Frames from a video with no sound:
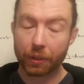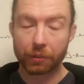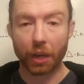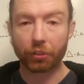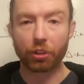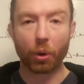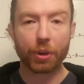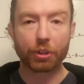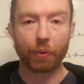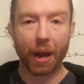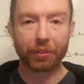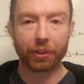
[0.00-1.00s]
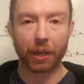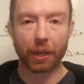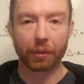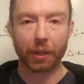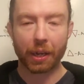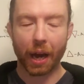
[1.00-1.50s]
Doesn't always
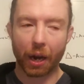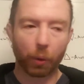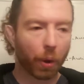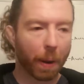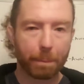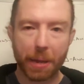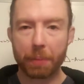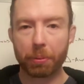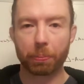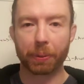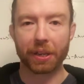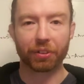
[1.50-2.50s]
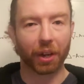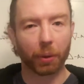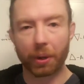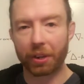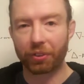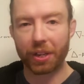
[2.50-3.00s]
resonate. I don't want to people please. I don't
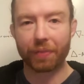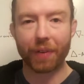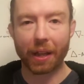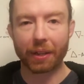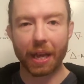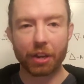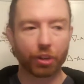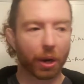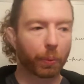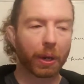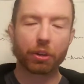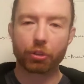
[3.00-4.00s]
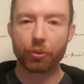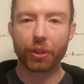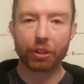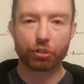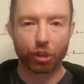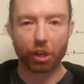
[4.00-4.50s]
want to seek validation. I don't want to do
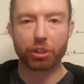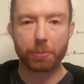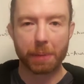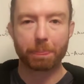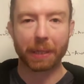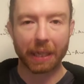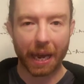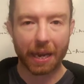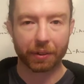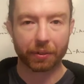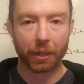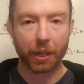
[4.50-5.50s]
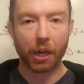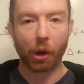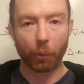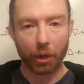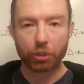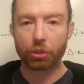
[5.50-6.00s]
things just to be polite. I
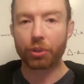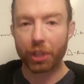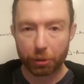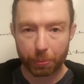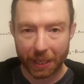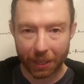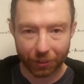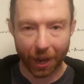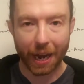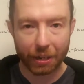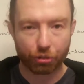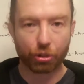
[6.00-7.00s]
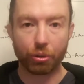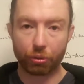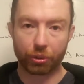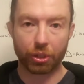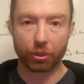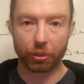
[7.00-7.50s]
want to do things because I choose
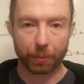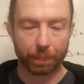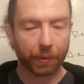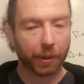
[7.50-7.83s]
to do them.